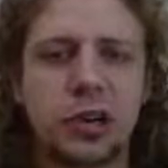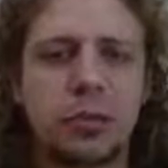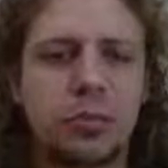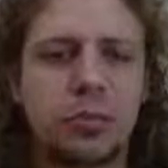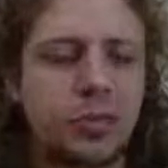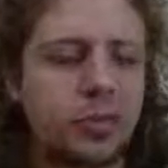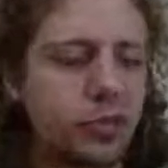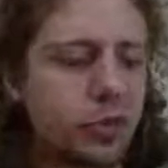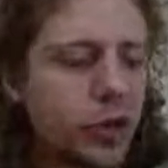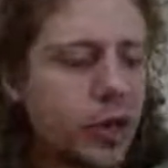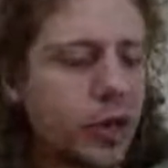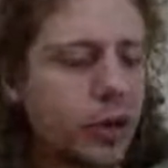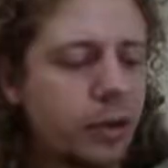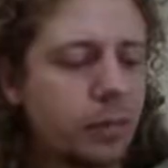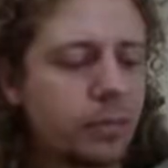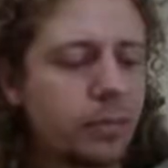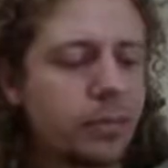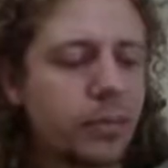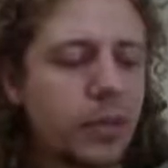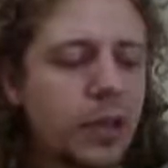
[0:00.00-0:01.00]
before,
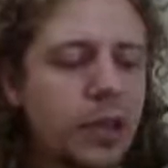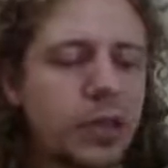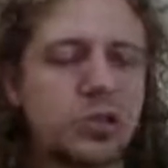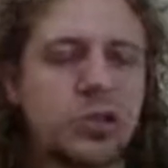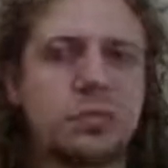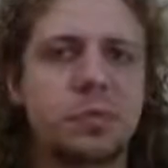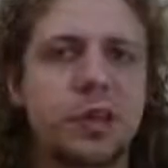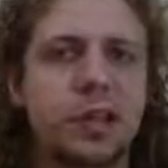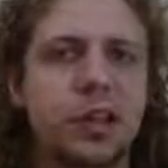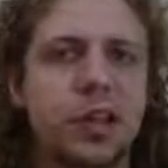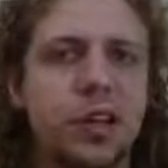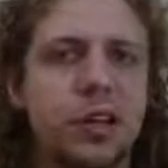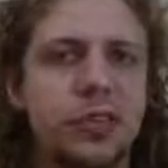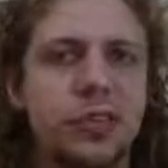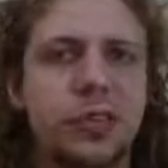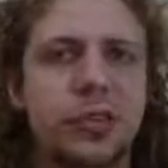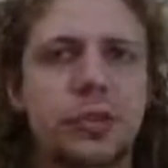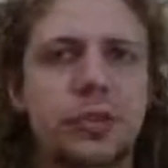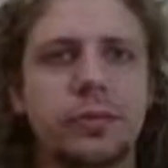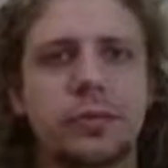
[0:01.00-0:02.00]
just
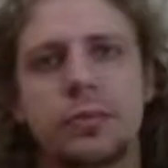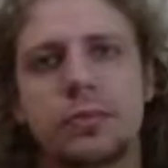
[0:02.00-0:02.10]
because